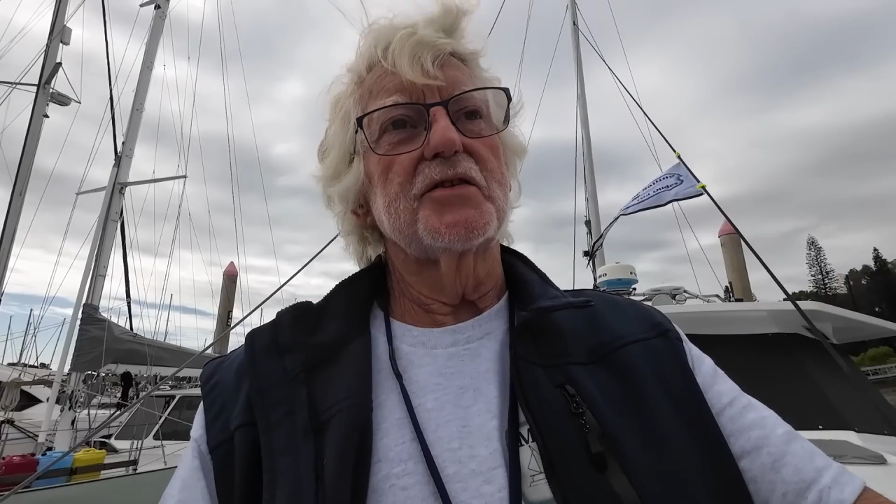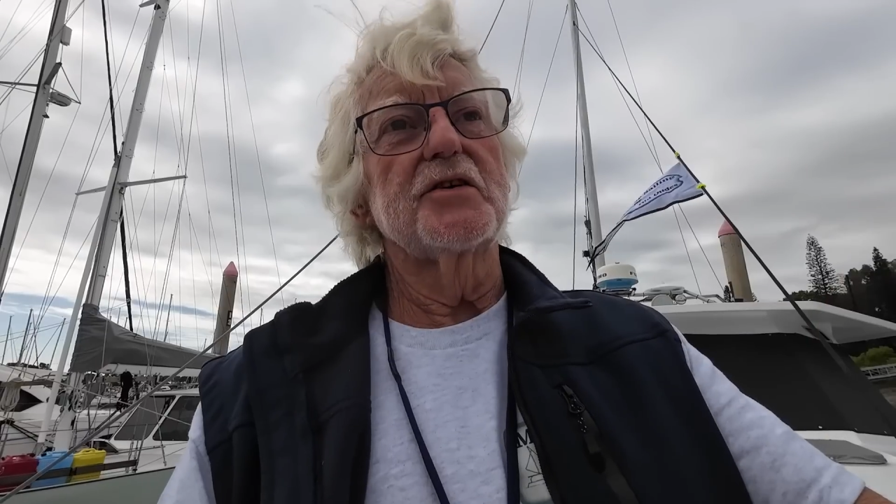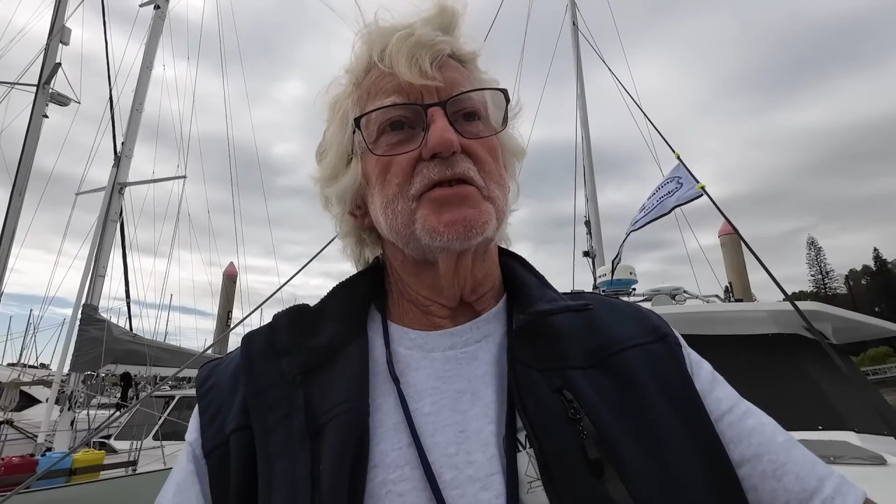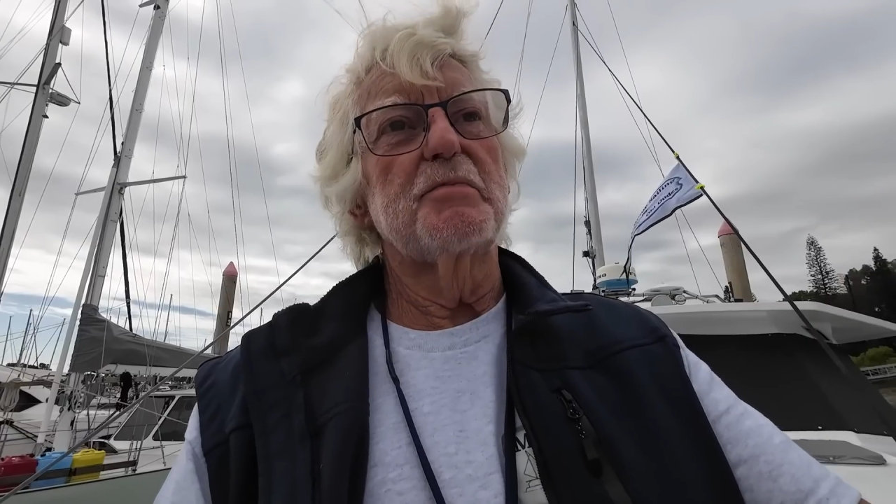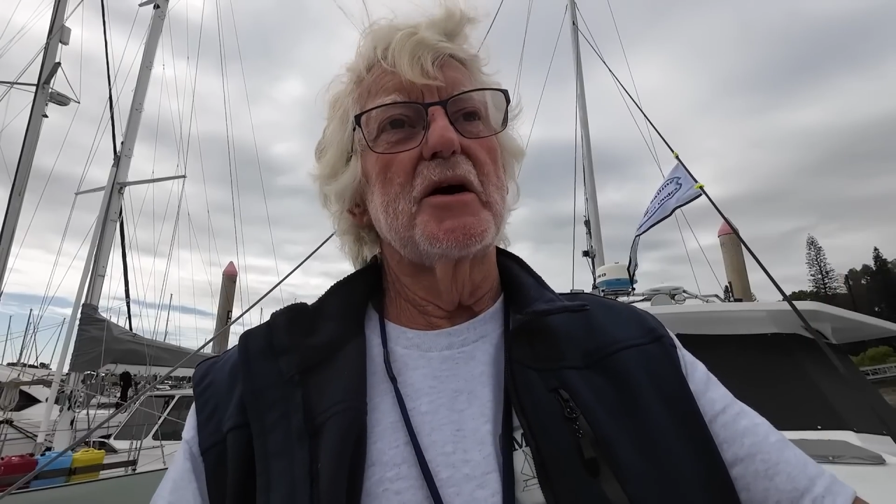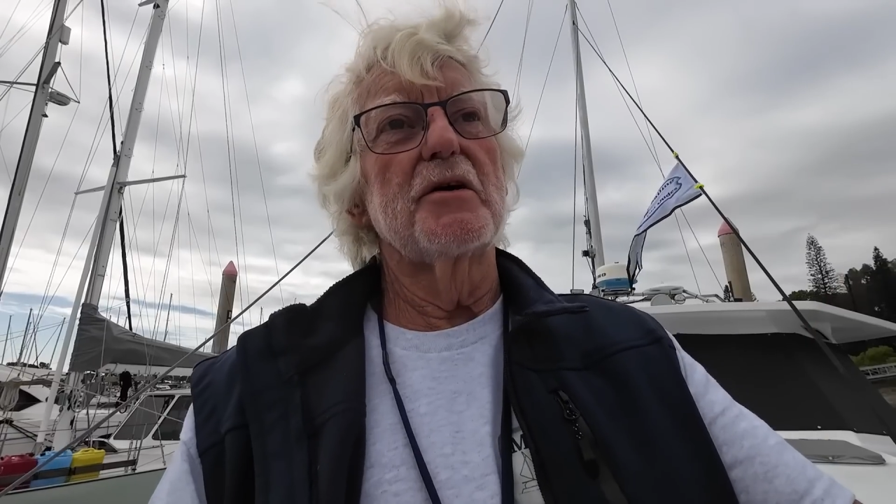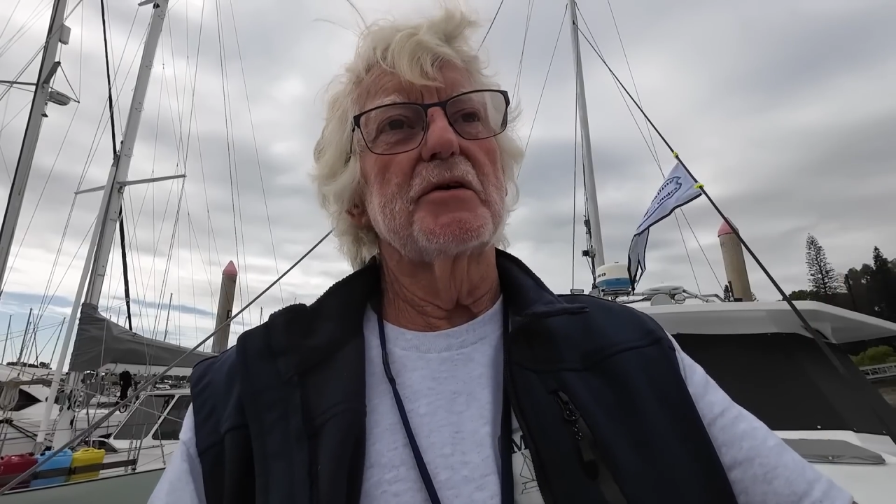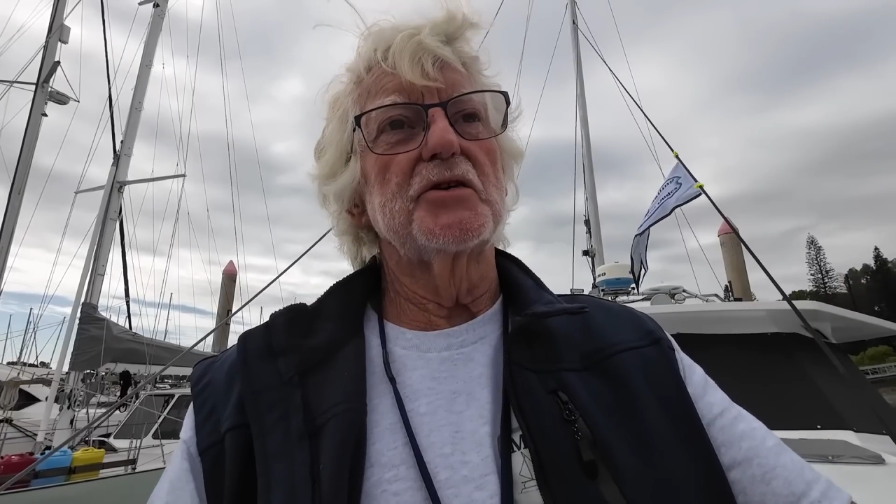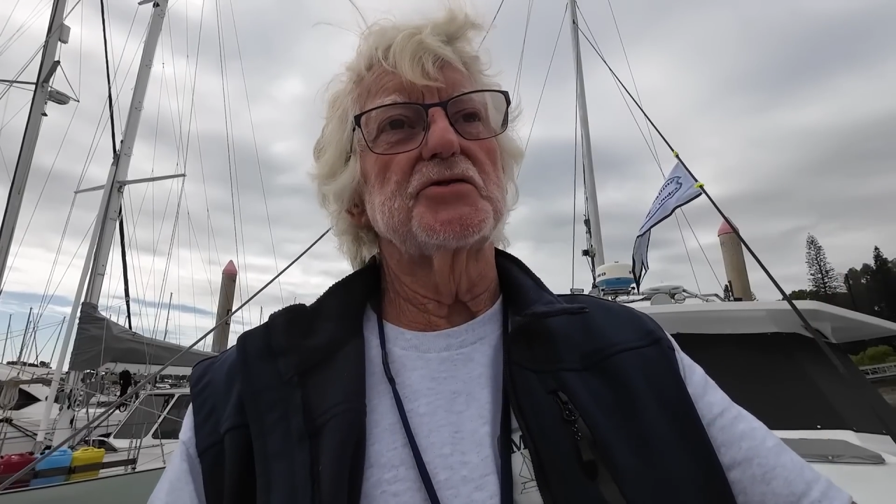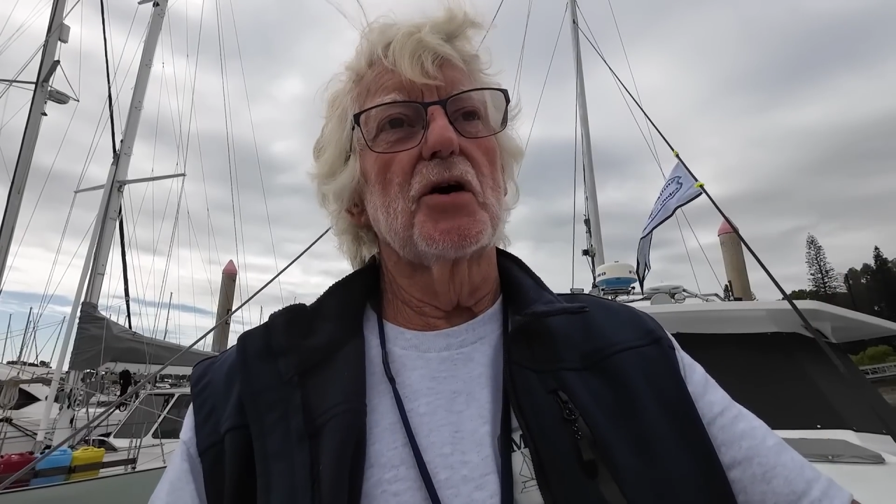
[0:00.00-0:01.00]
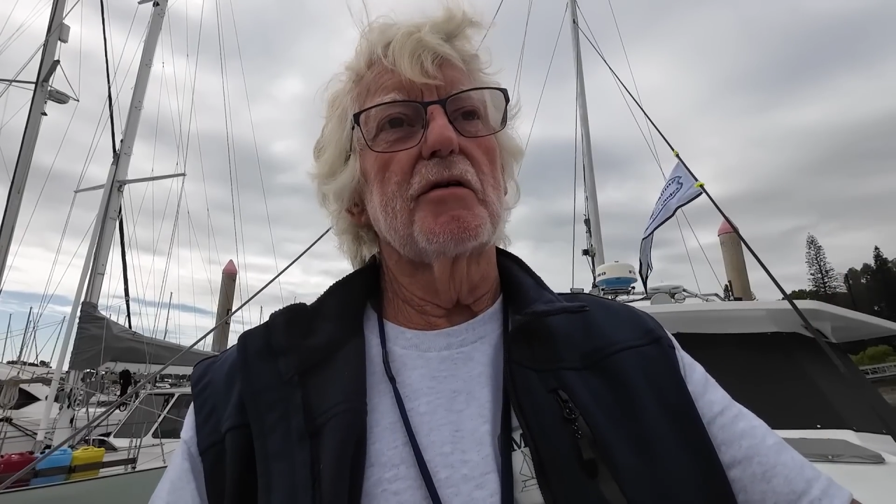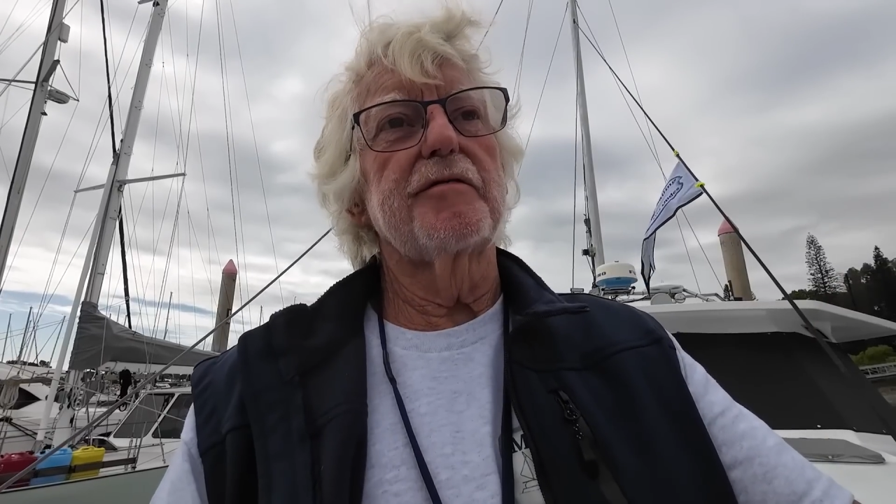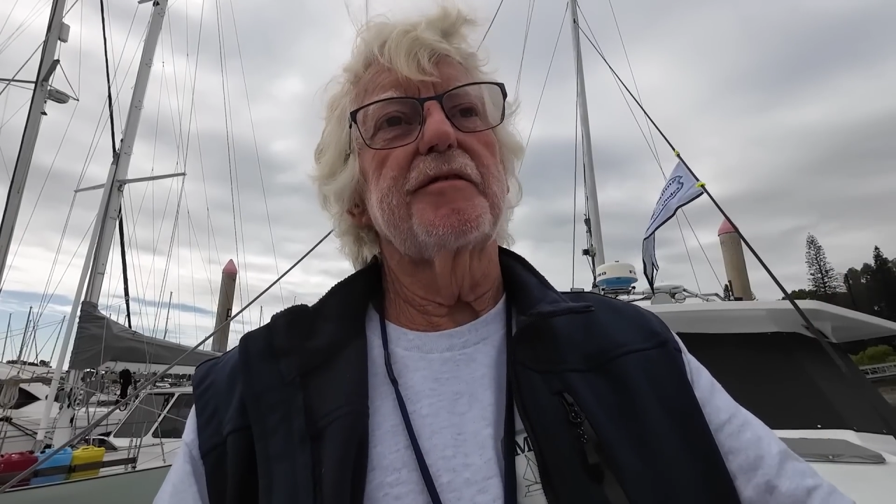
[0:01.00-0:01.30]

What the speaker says: these bearings off